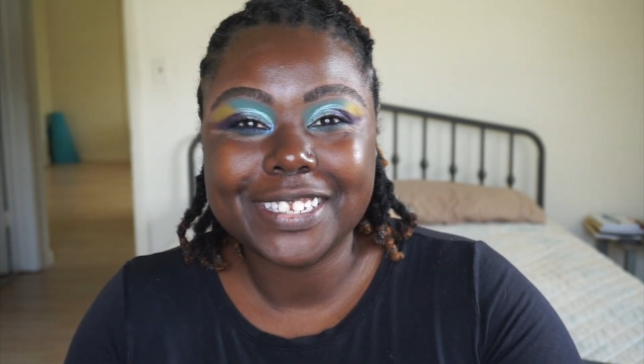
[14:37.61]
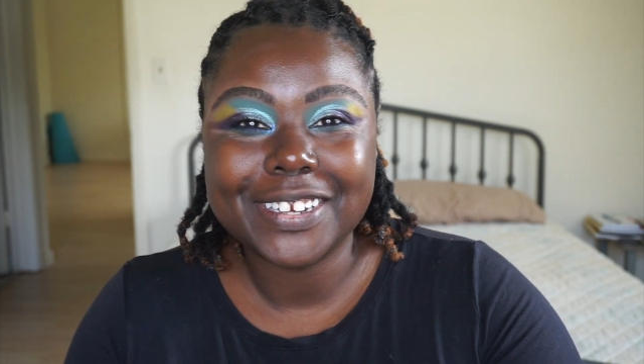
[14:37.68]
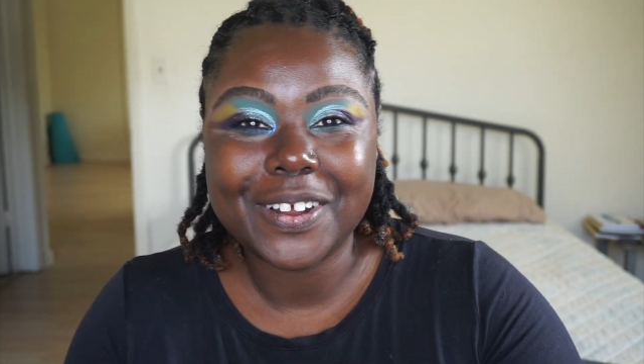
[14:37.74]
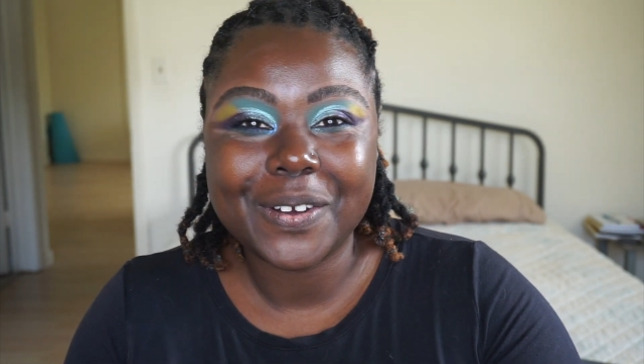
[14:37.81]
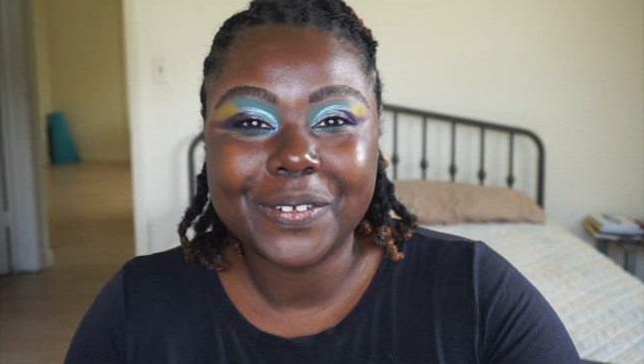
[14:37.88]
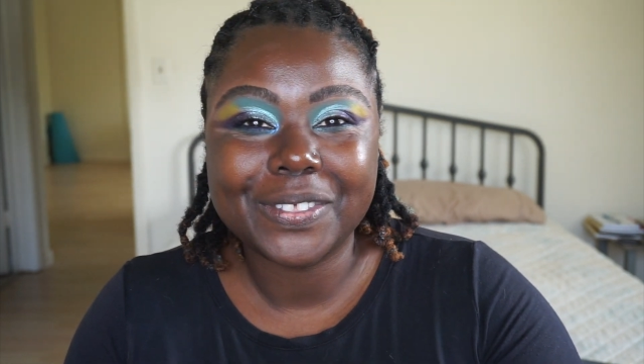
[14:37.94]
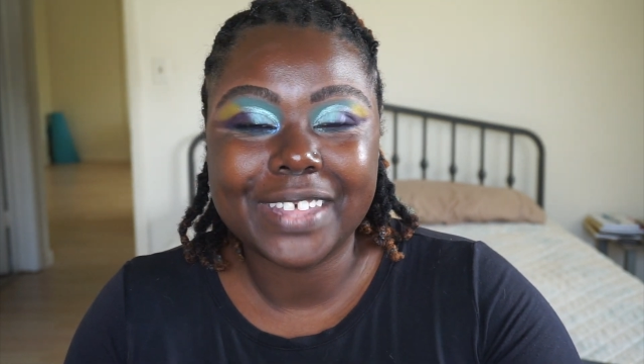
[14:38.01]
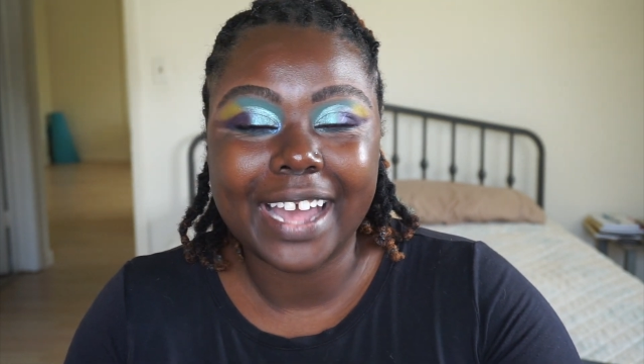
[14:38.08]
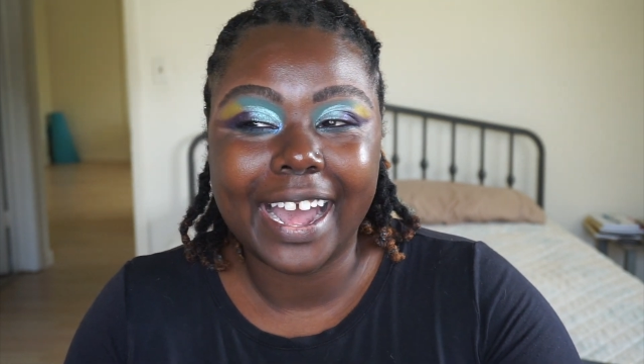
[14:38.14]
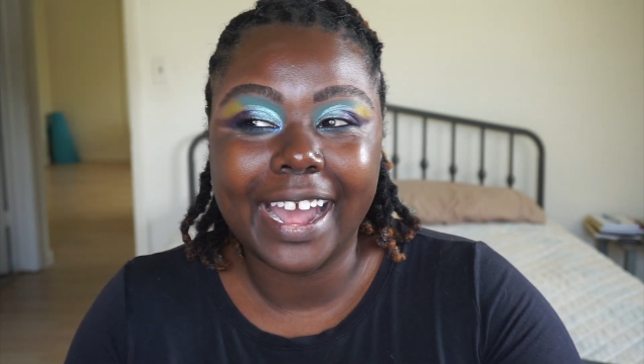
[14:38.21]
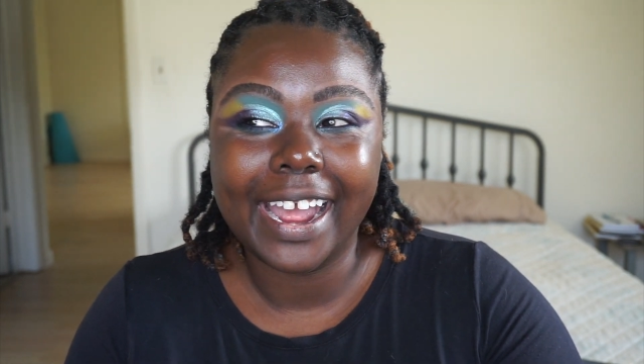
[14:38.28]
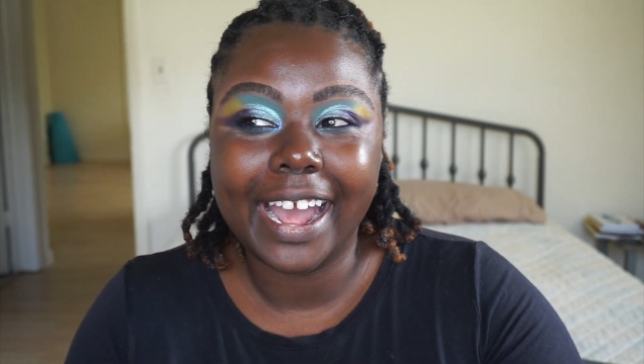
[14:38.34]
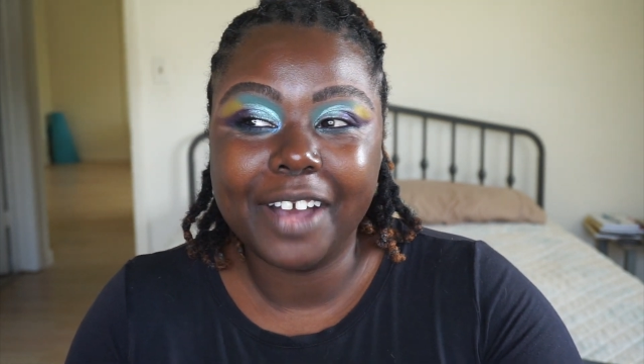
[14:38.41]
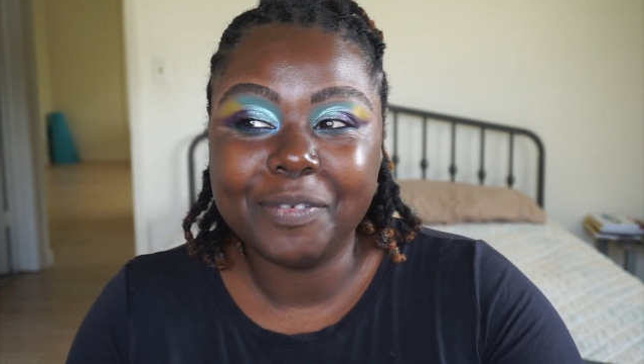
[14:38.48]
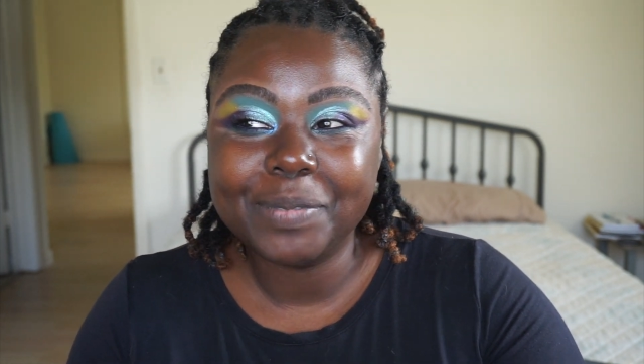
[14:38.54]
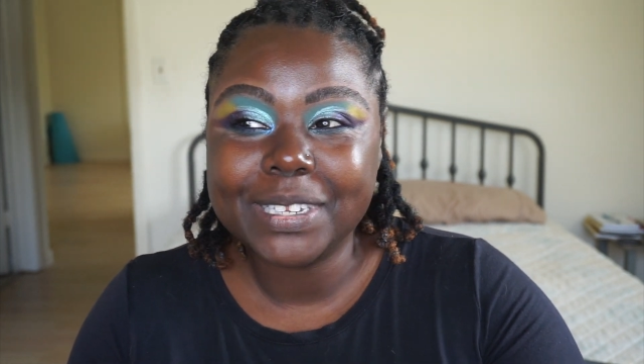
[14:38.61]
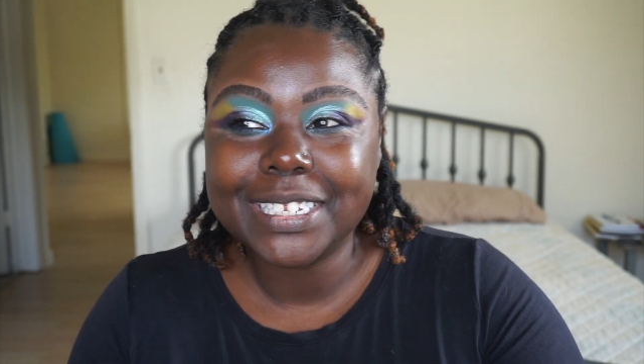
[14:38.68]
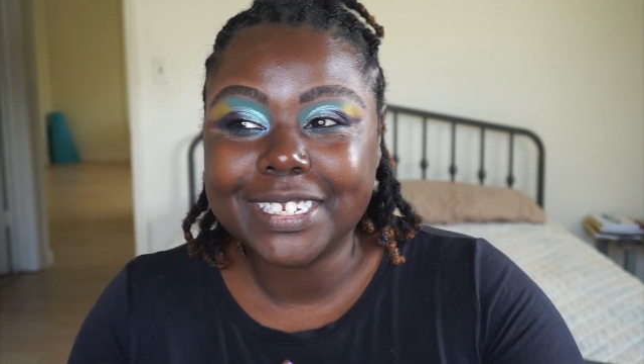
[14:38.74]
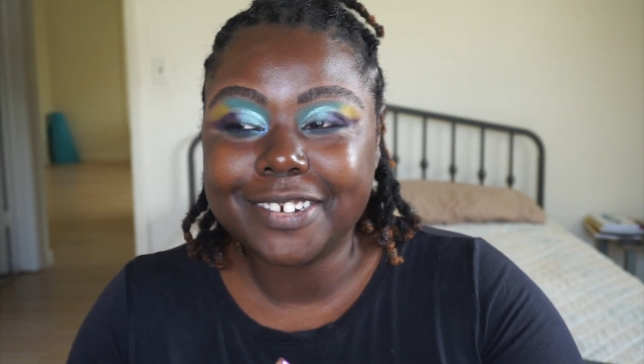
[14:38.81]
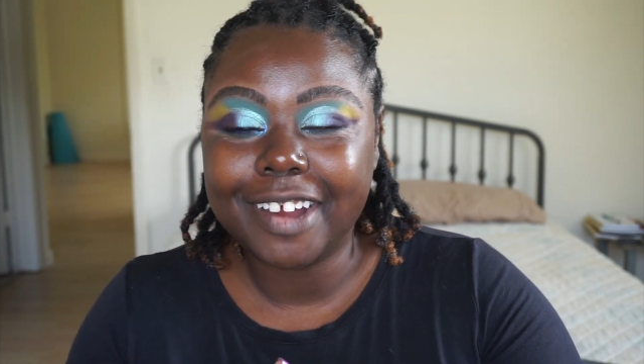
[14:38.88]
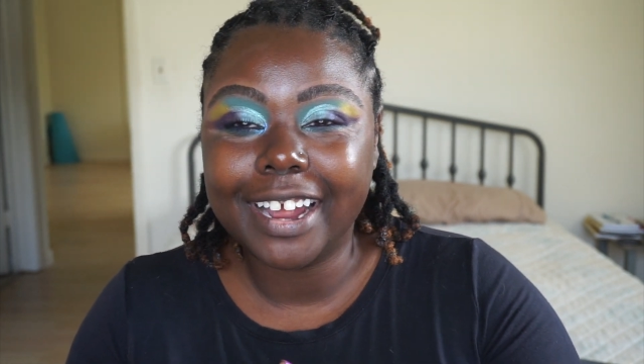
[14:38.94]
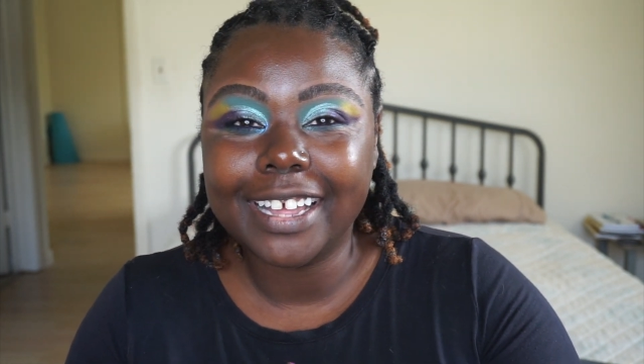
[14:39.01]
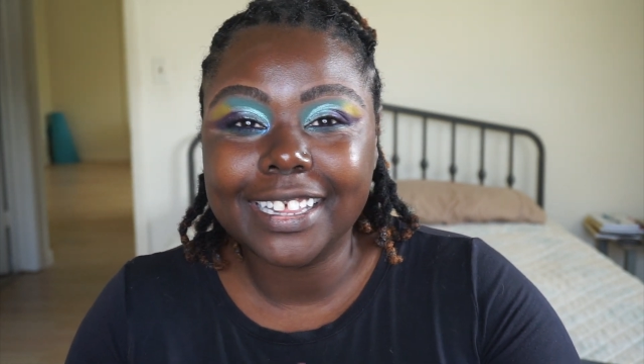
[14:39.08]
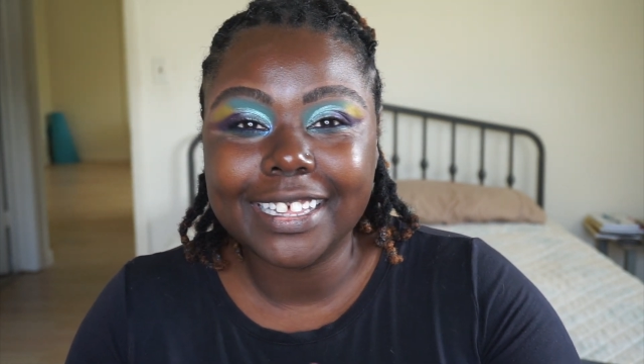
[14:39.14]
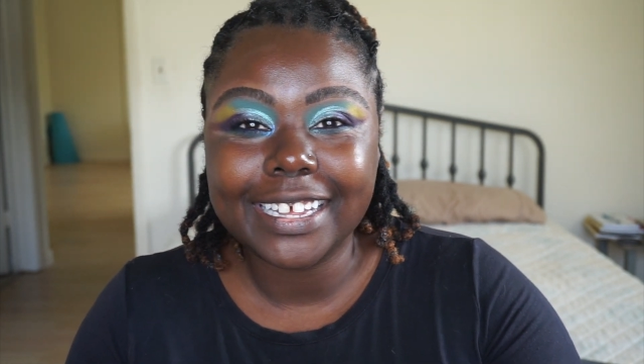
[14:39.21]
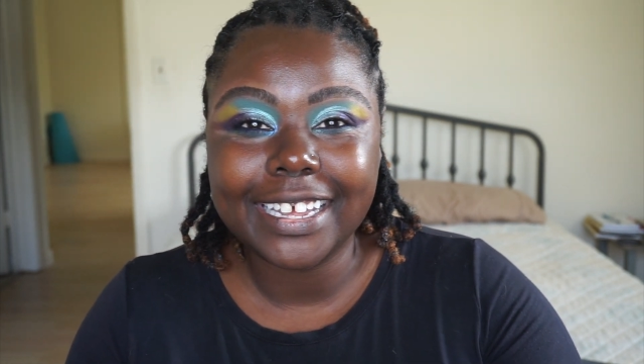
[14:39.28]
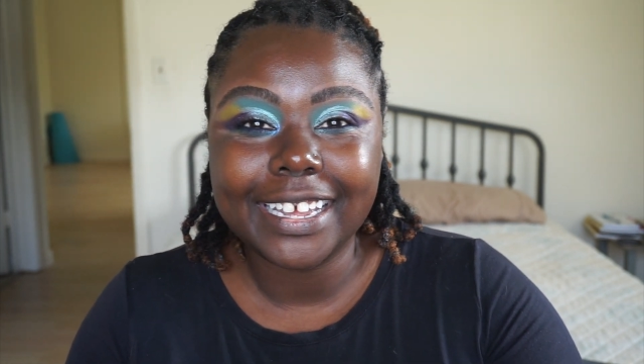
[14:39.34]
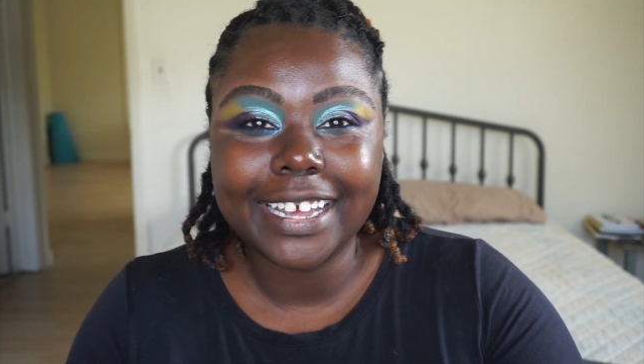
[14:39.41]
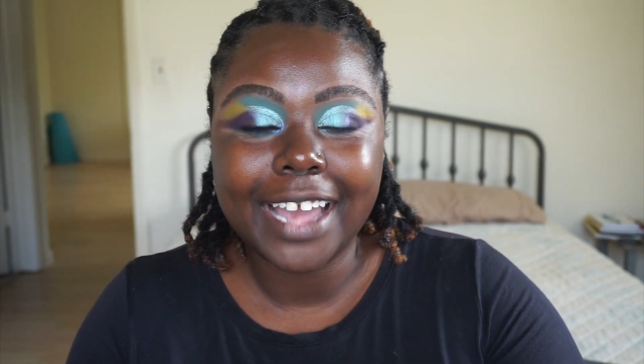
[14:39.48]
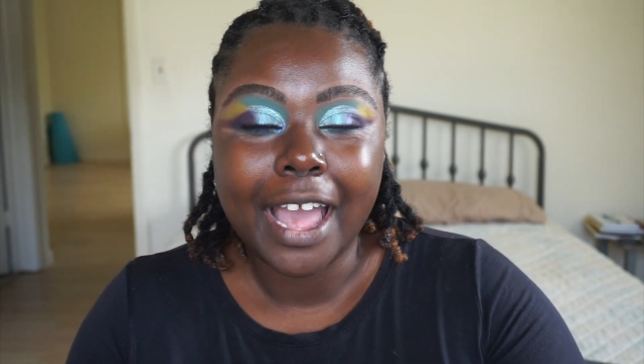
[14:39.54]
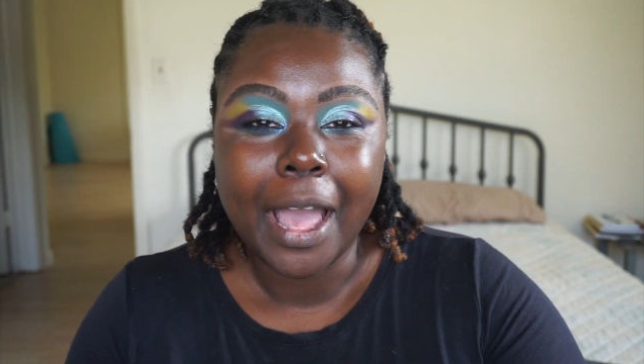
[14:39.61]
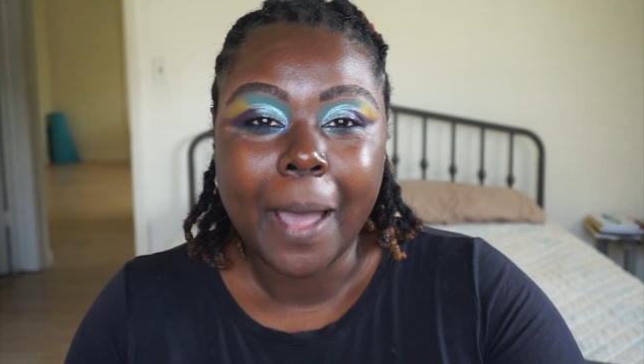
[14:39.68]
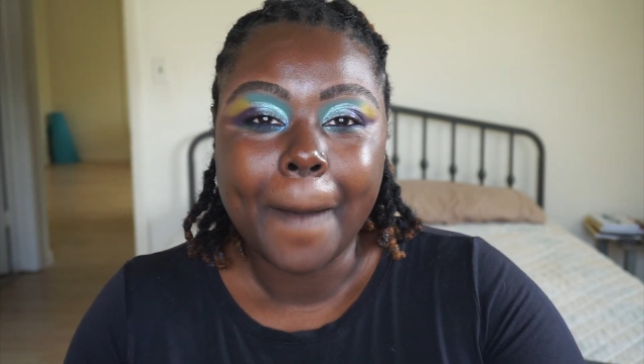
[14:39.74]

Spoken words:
know that I have been struggling,